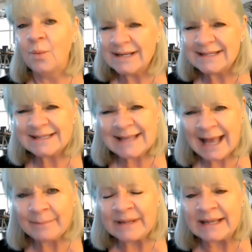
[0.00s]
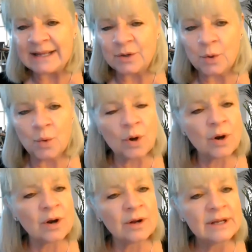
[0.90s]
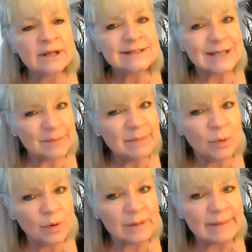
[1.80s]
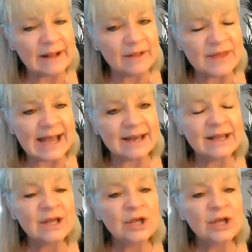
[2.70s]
"What does that mean?" Or, "Tell me more about that."